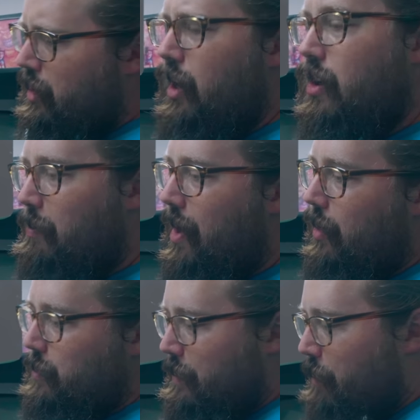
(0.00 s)
Congo
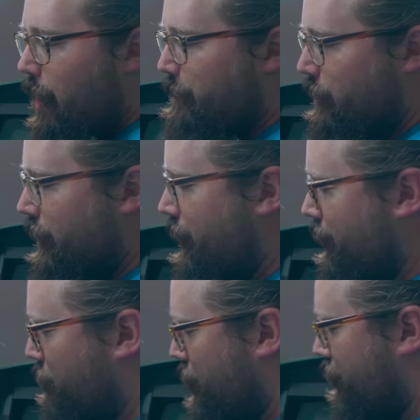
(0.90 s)
Bongo has been popular
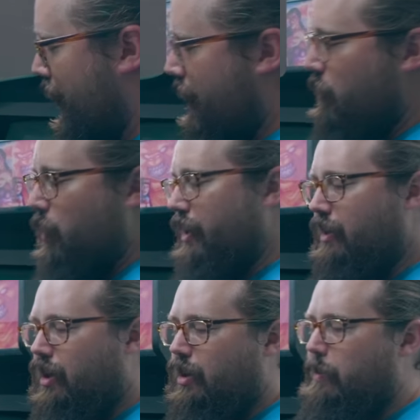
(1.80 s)
lately. We've had a working
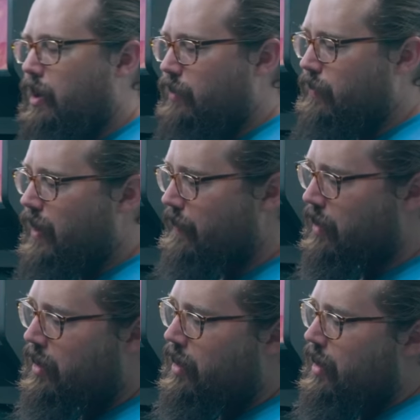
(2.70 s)
Congo Bongo forever.